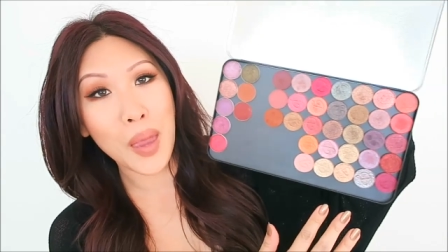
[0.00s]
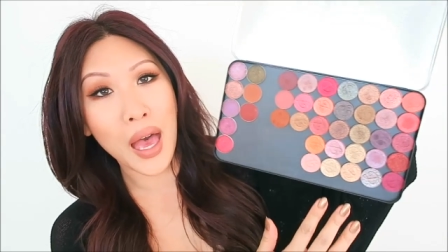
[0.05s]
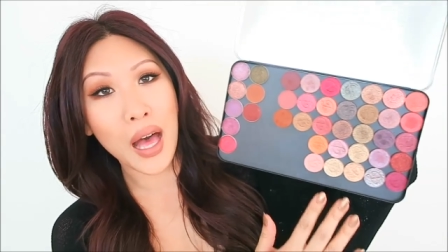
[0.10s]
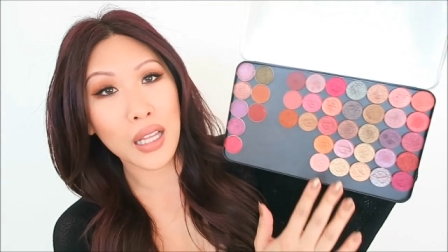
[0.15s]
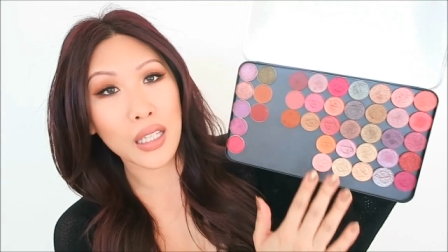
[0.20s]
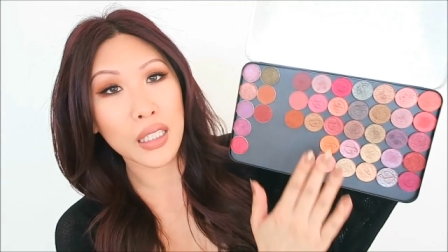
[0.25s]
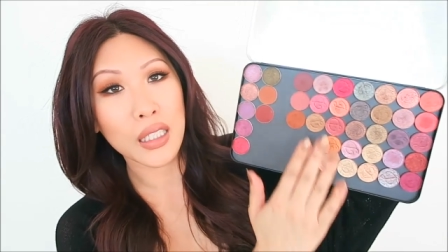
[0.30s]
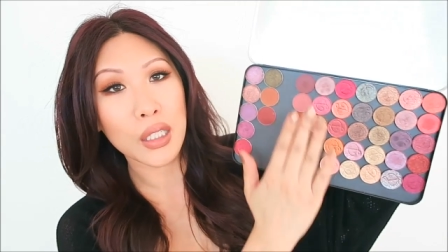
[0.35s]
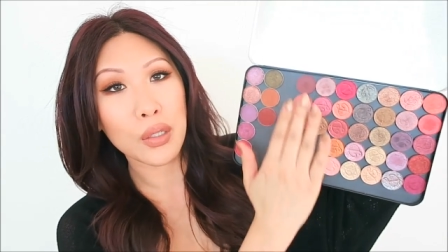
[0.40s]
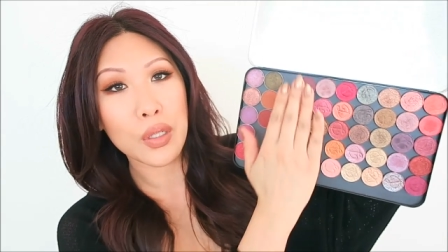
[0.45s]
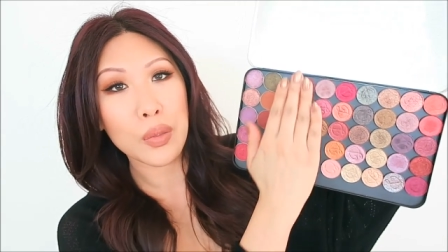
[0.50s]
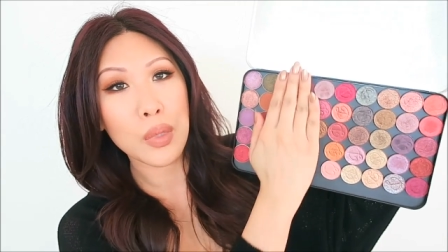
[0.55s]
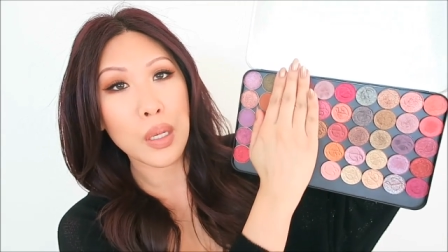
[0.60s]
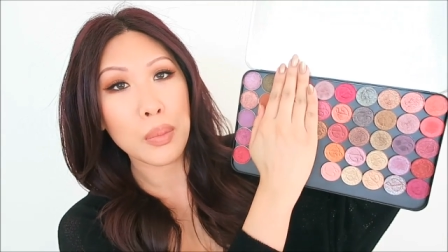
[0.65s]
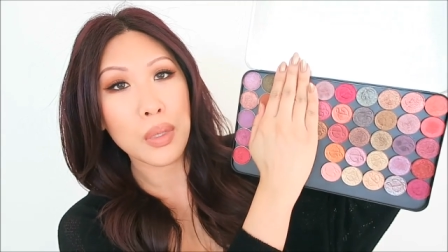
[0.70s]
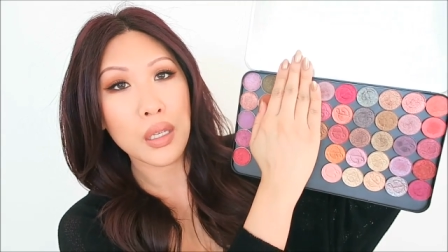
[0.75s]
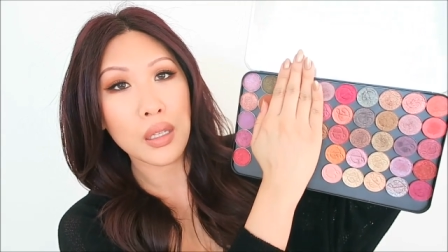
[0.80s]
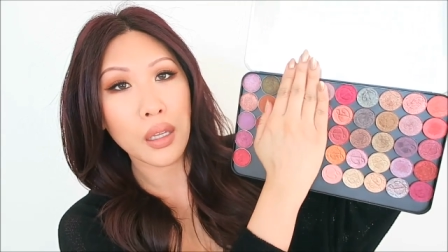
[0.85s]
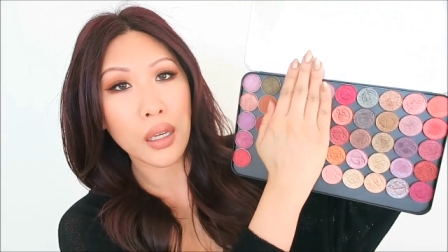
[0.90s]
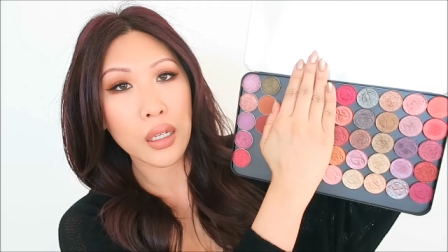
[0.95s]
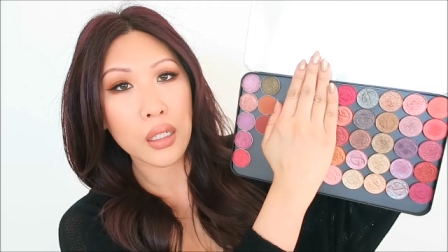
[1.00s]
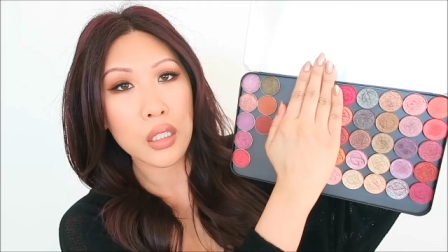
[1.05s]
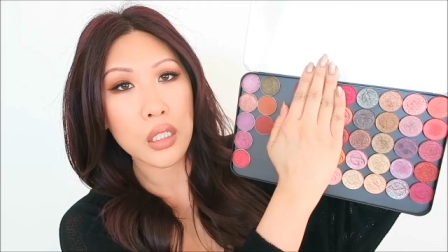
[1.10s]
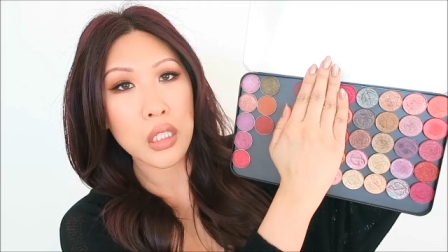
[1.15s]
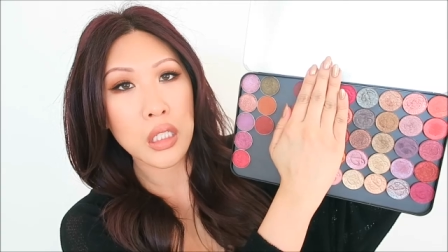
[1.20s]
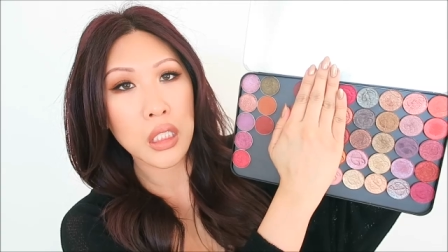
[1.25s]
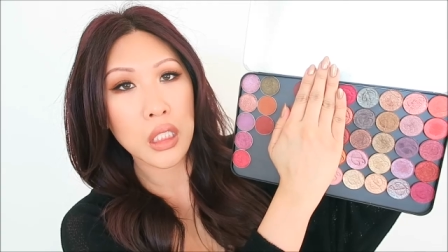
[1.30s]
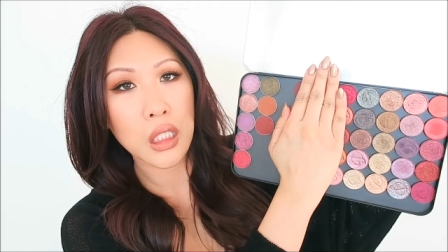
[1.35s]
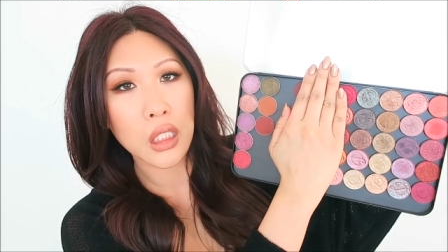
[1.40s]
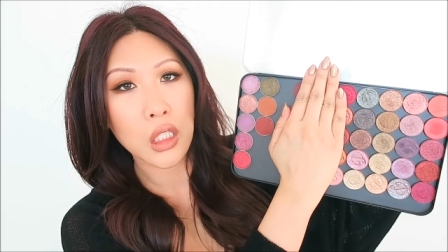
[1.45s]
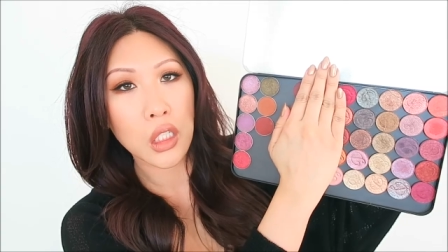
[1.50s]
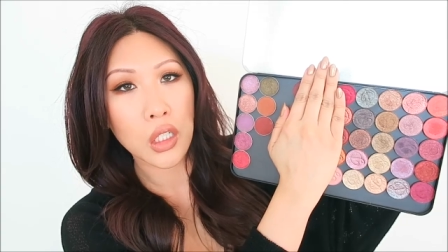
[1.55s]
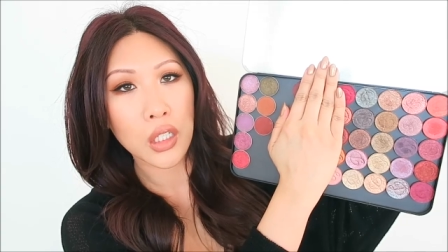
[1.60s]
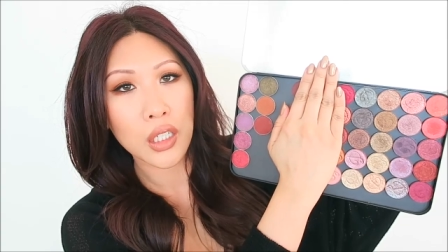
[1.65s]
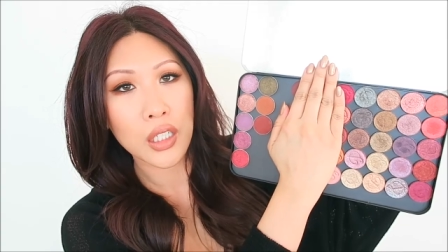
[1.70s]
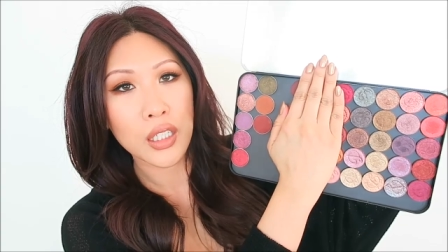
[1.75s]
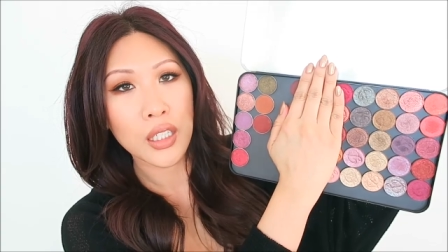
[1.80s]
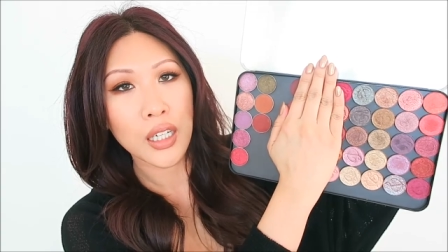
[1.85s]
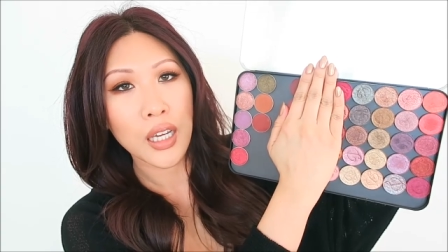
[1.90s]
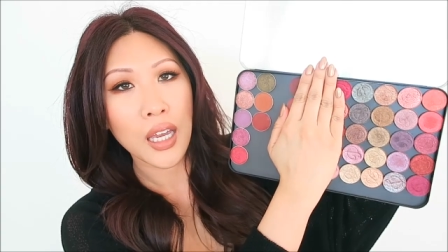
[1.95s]
palette it was maybe like to
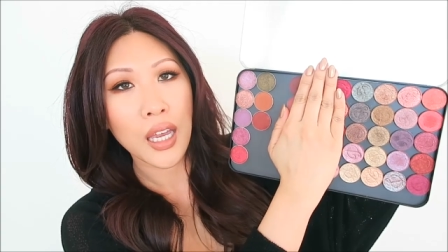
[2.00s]
here